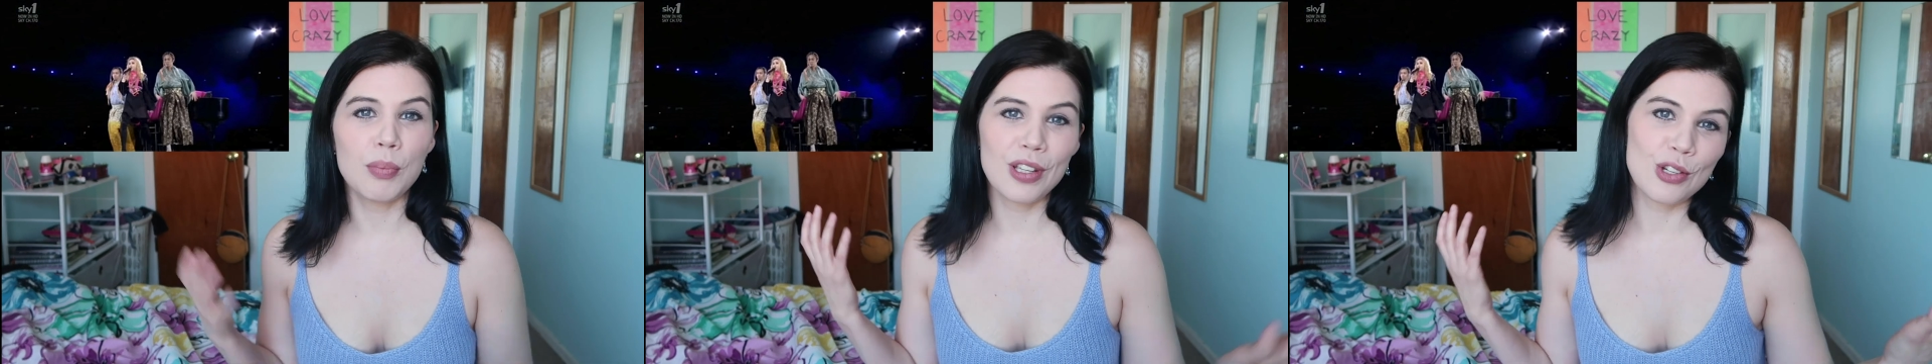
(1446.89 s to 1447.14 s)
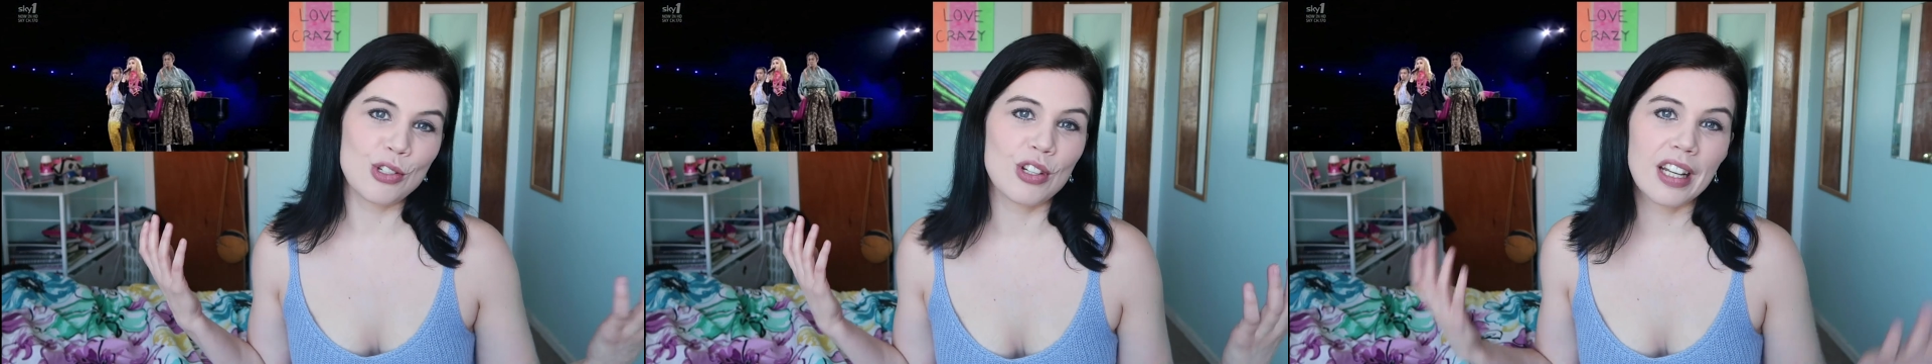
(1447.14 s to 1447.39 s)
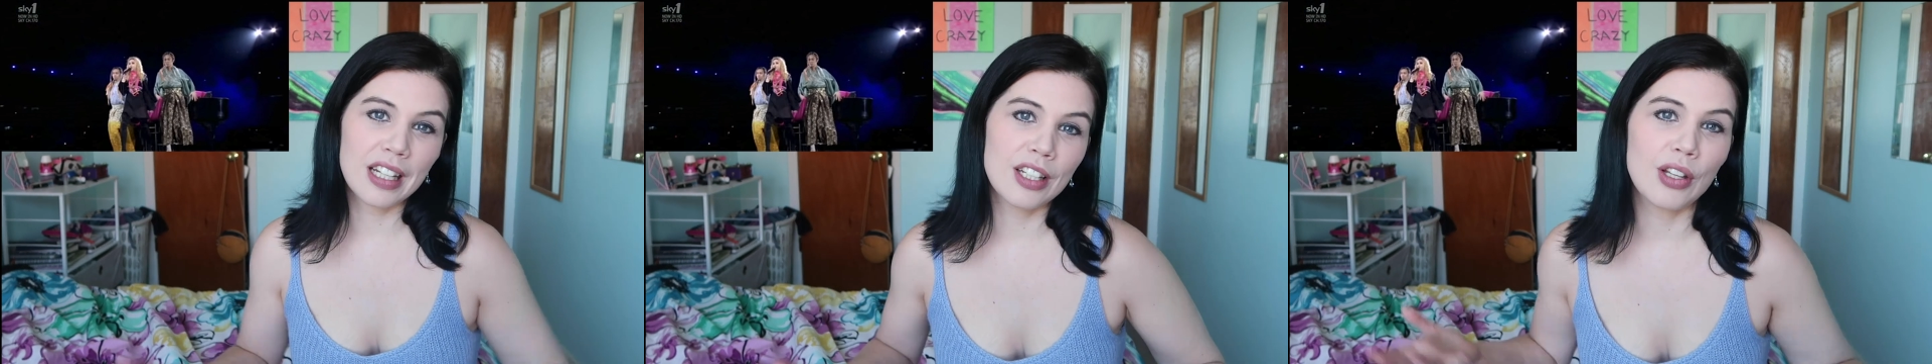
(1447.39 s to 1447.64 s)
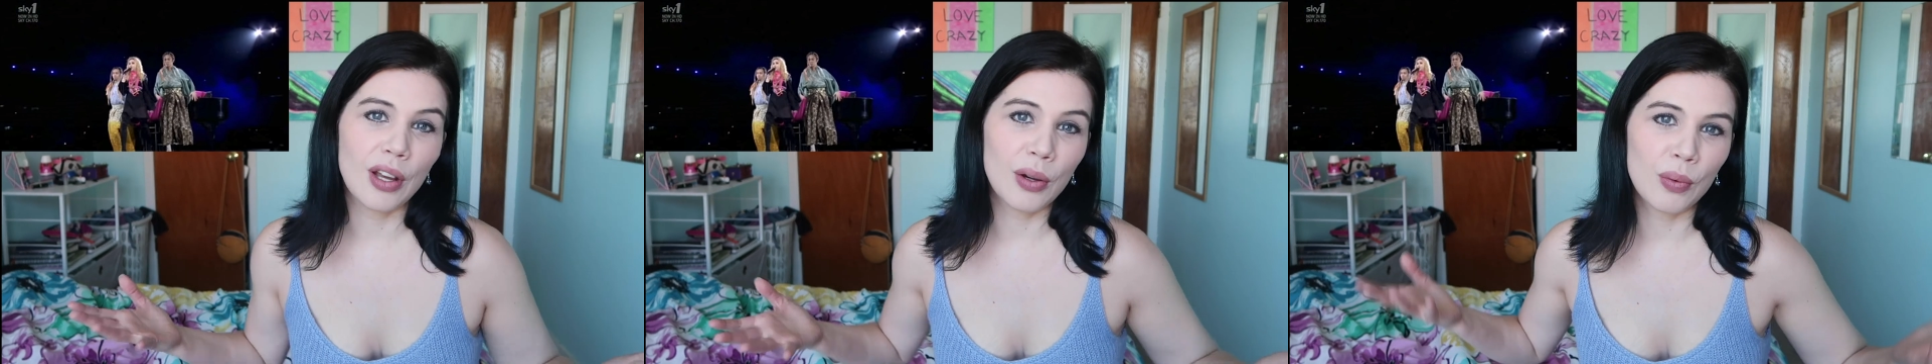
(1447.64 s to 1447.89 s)
because you're going
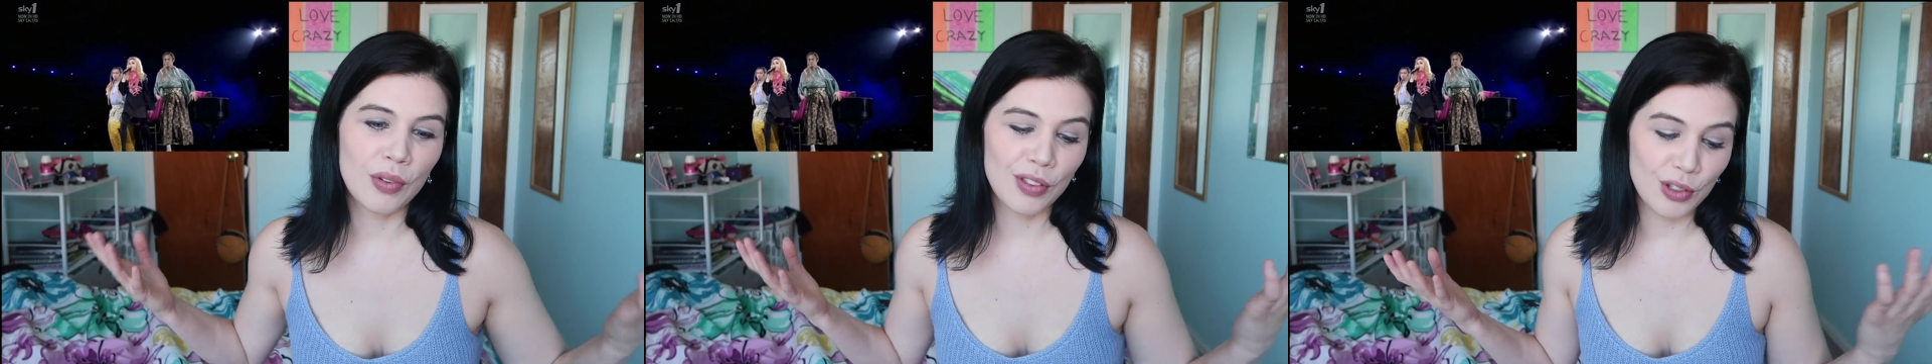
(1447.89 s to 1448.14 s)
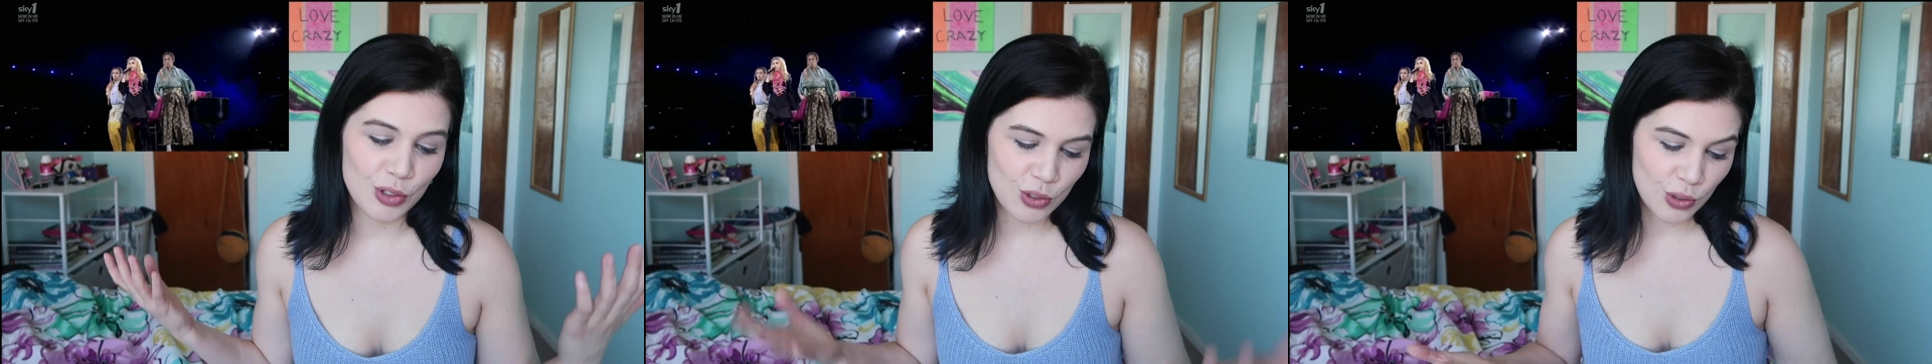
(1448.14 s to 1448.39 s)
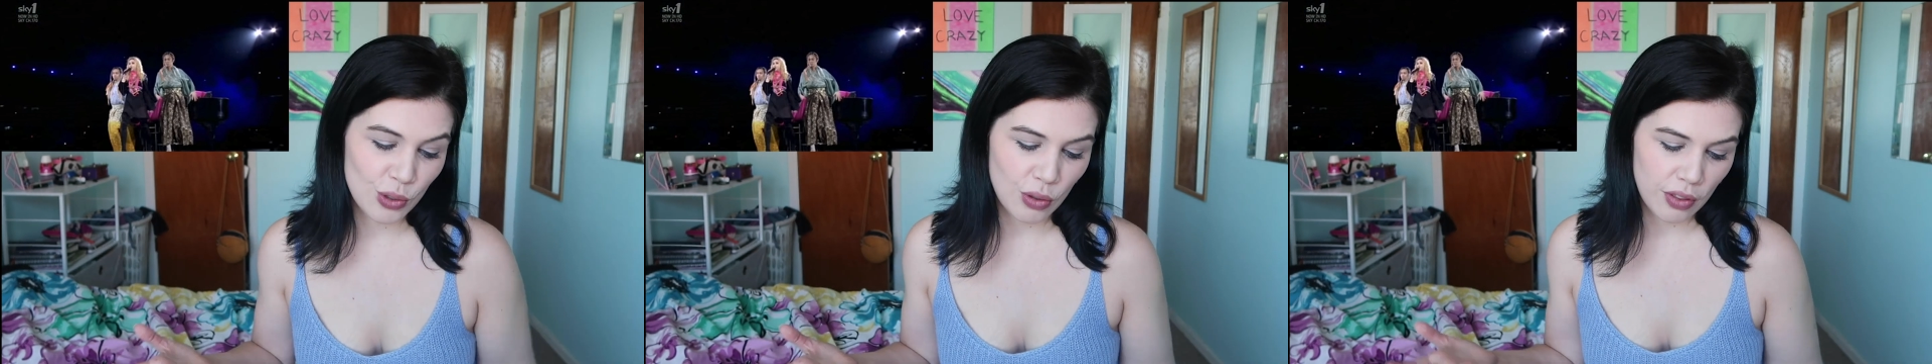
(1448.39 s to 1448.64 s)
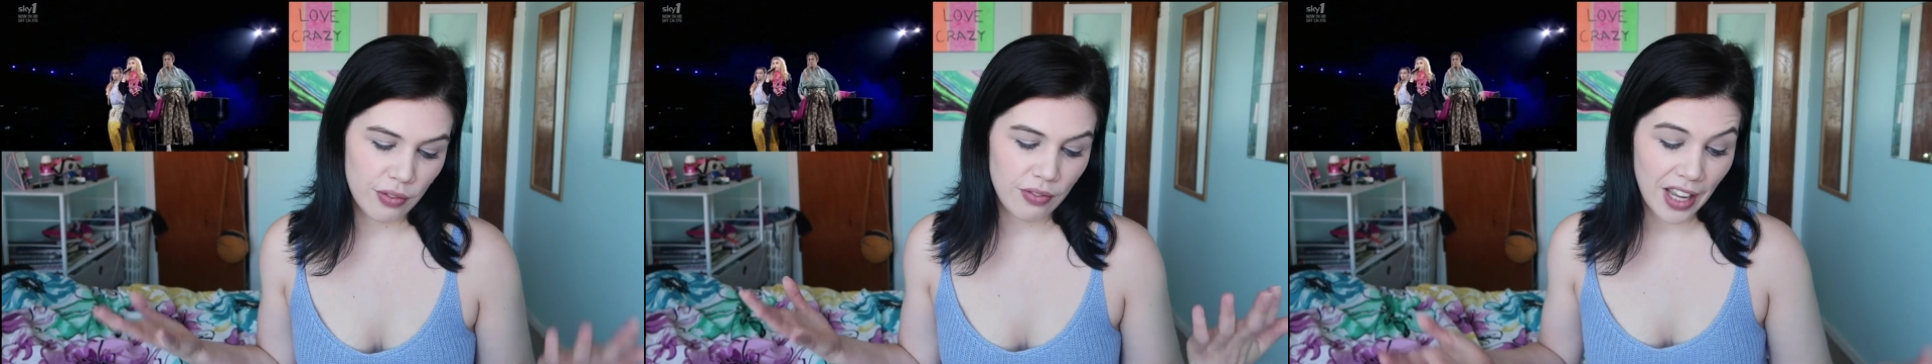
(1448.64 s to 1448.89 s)
to know the
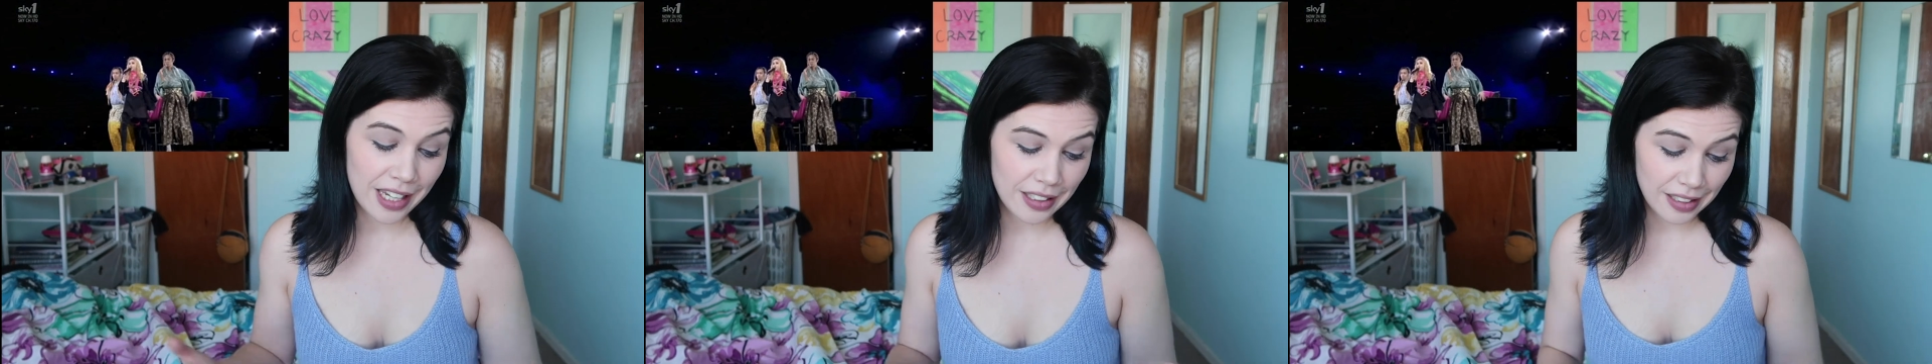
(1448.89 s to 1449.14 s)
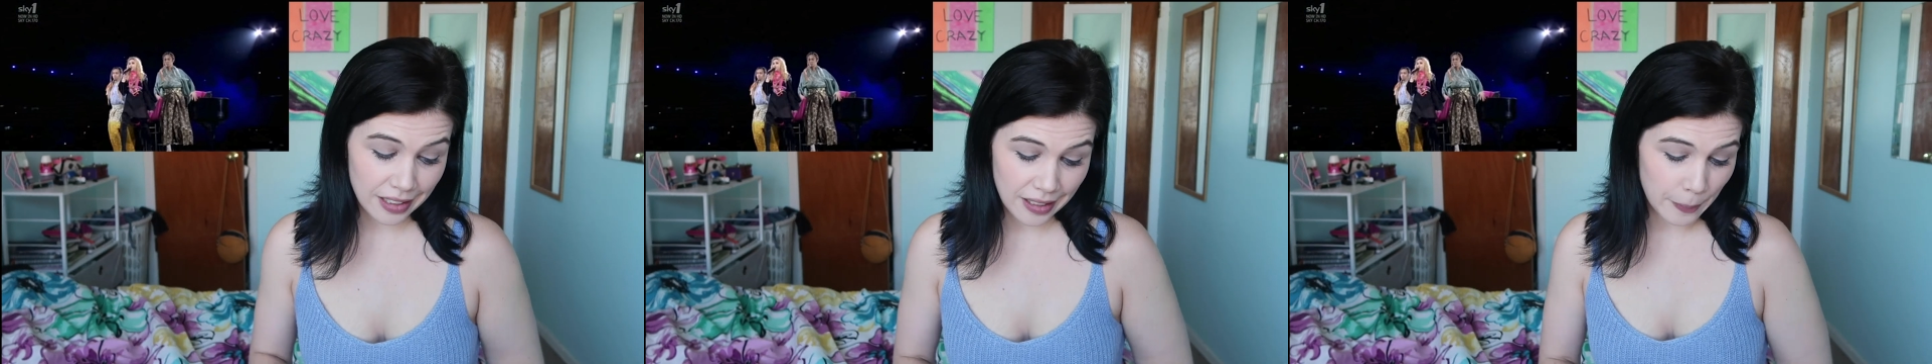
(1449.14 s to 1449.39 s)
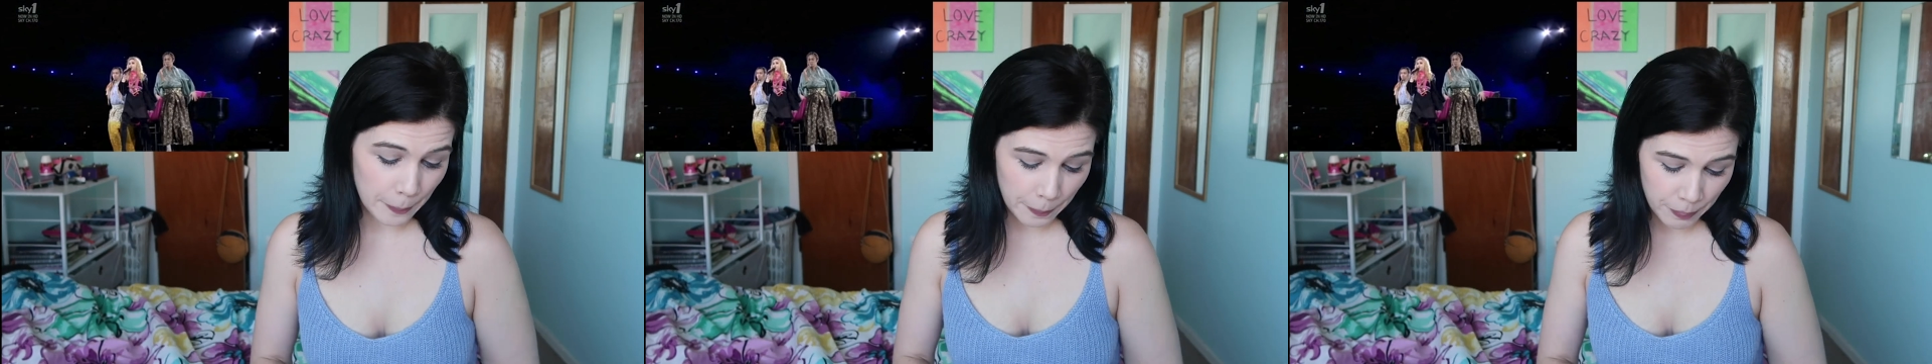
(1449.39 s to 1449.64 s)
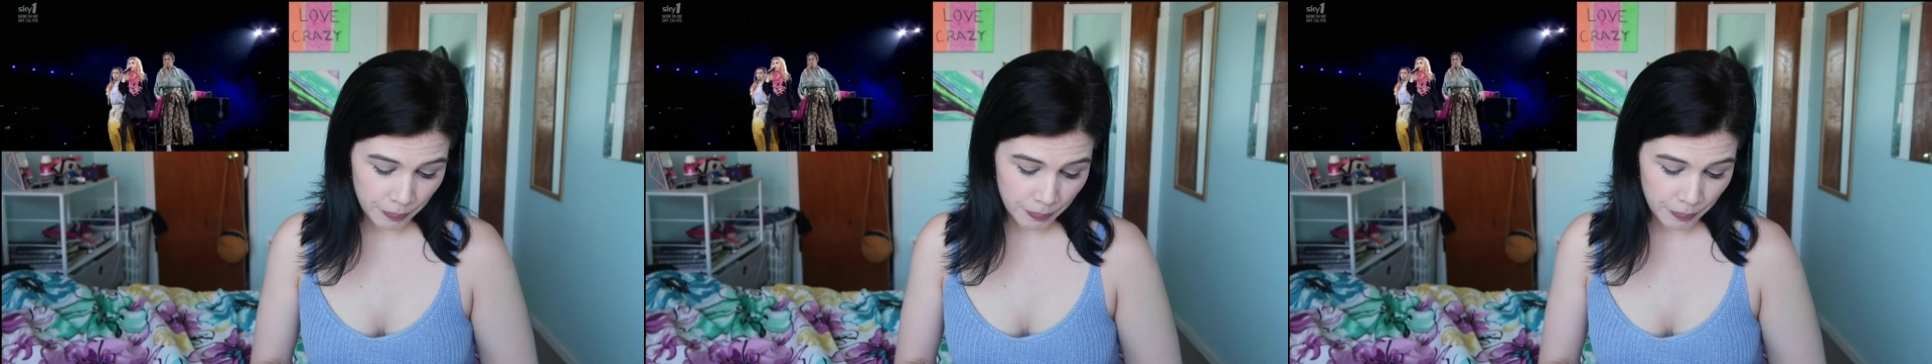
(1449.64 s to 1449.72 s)
truth finally.